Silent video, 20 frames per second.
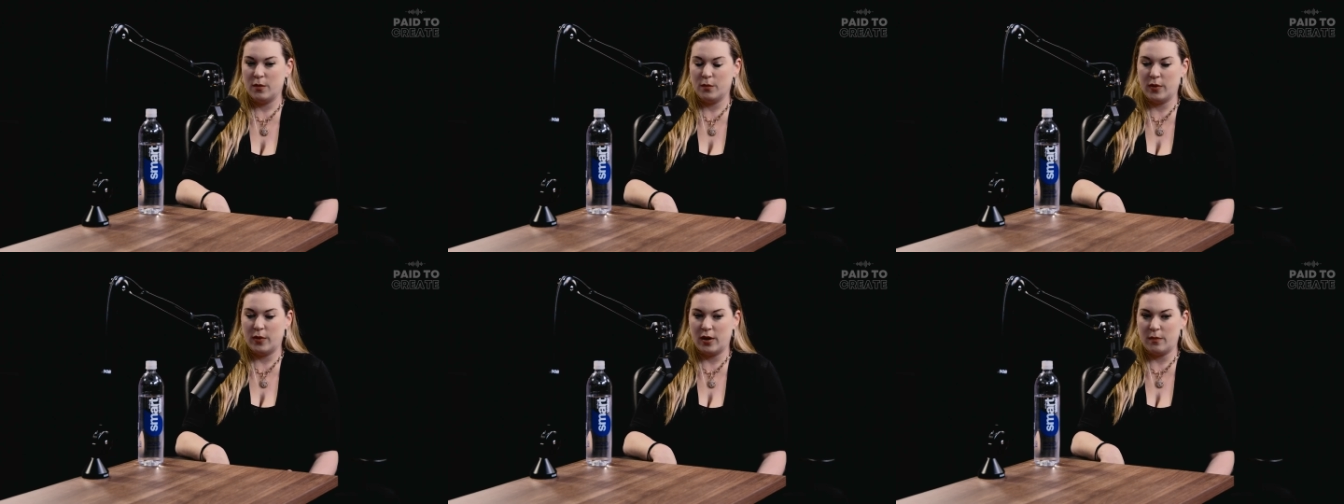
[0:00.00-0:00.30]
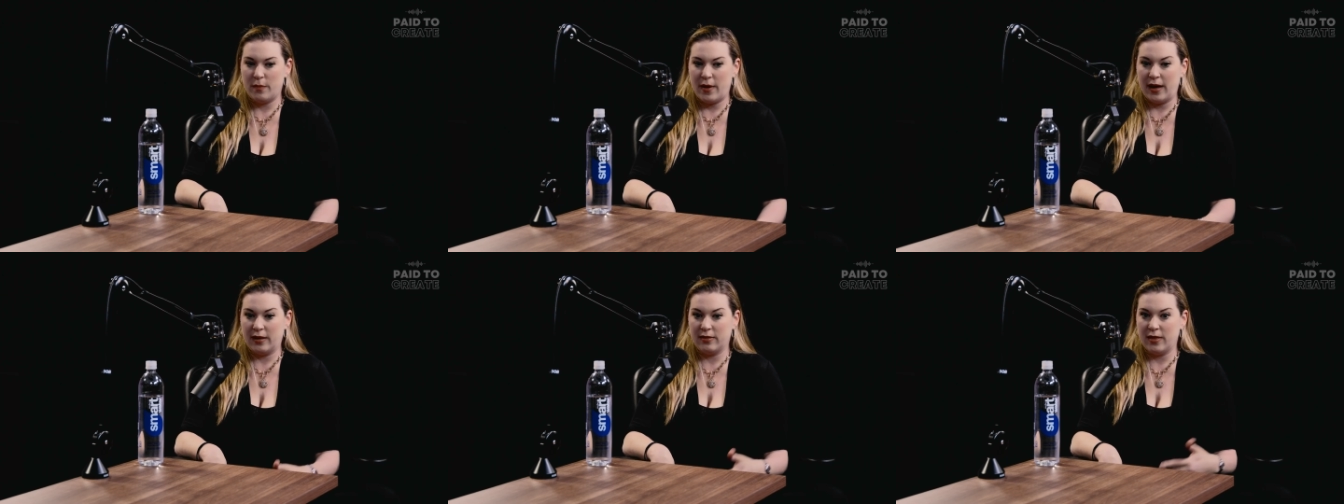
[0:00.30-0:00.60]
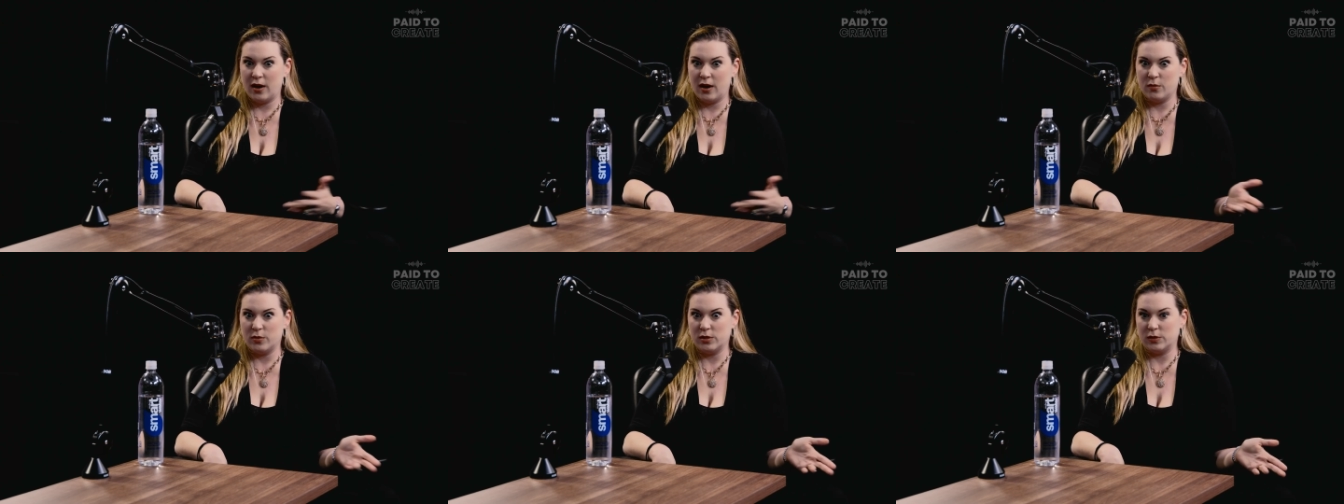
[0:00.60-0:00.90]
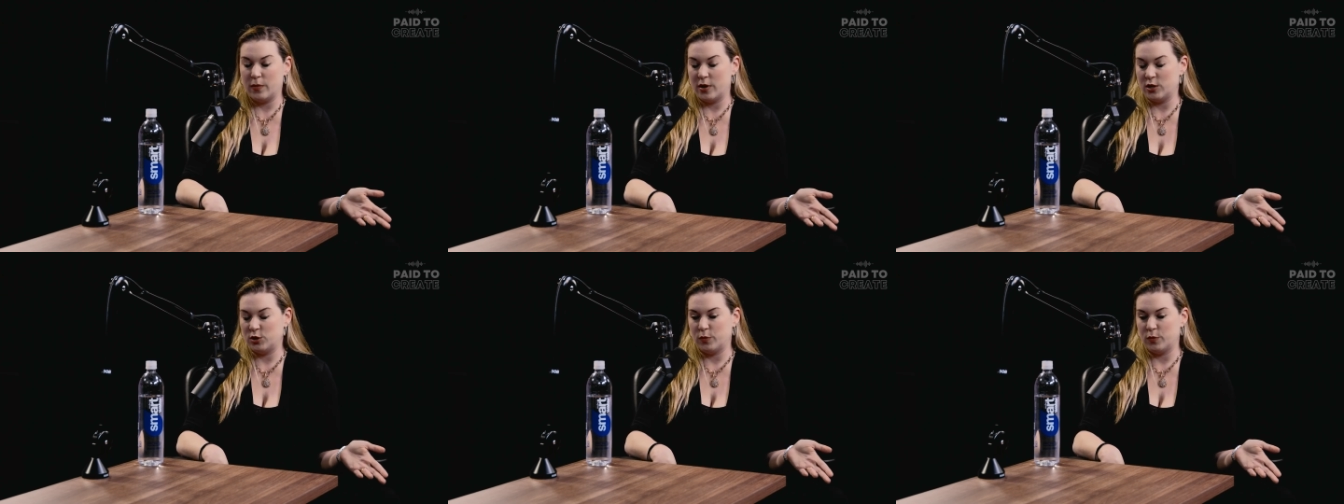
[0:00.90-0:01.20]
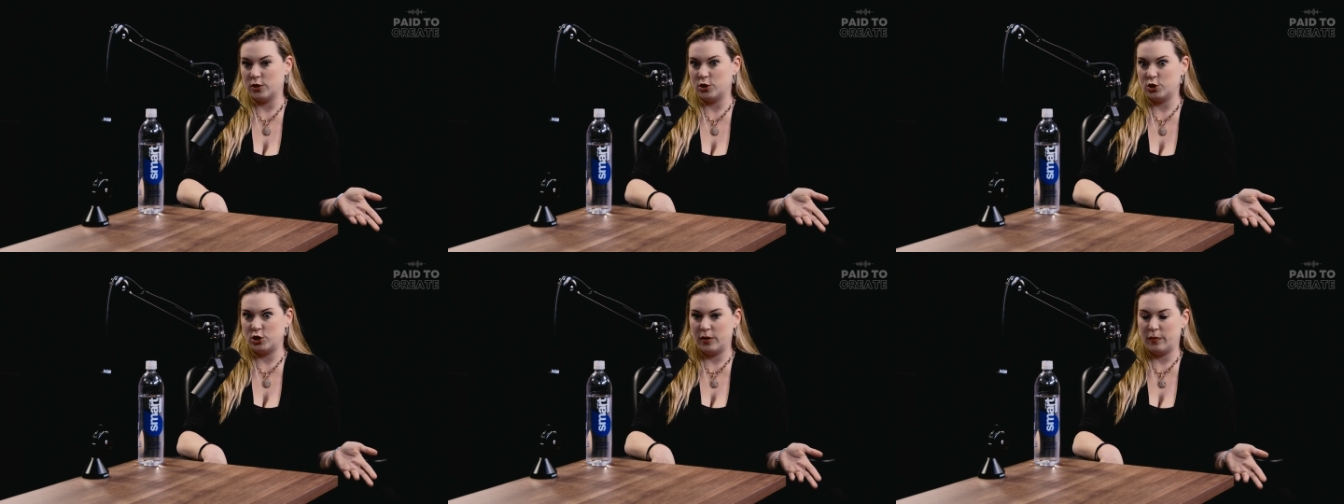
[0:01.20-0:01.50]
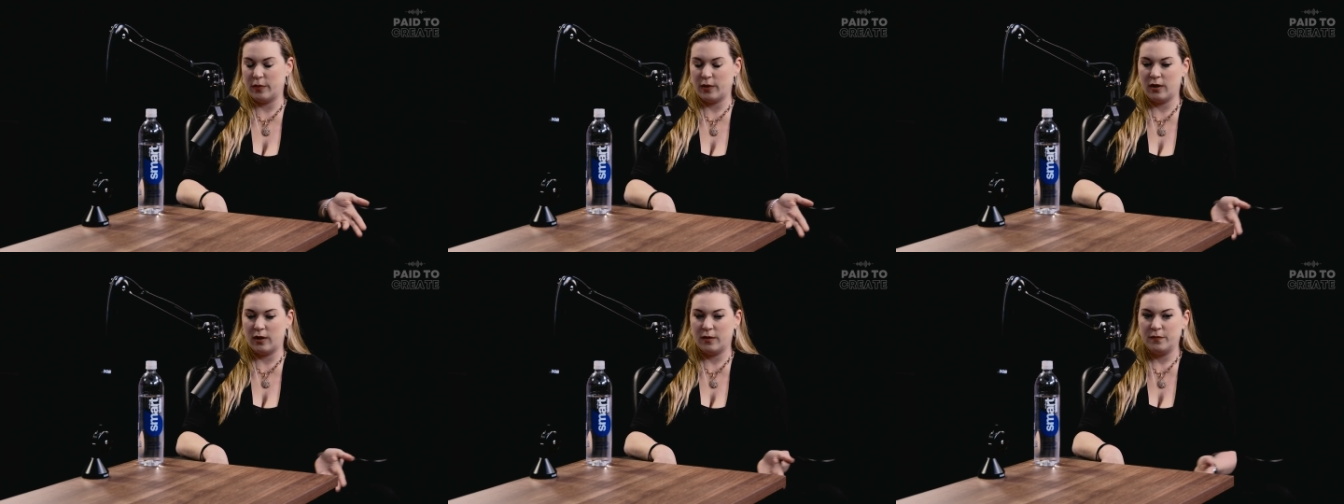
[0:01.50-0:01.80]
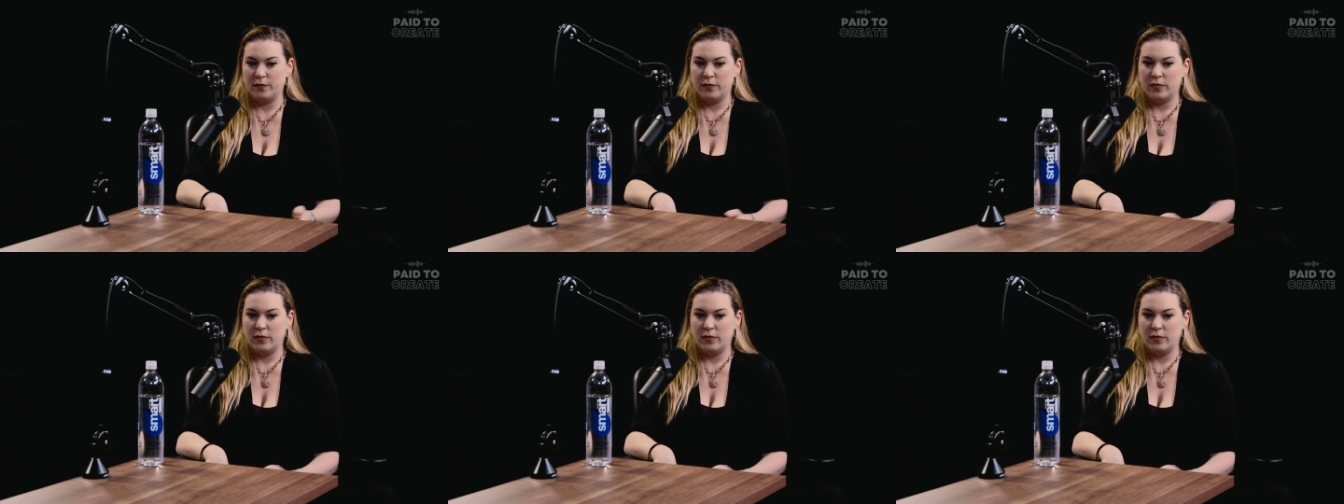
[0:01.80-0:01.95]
but back then it was much much cheaper.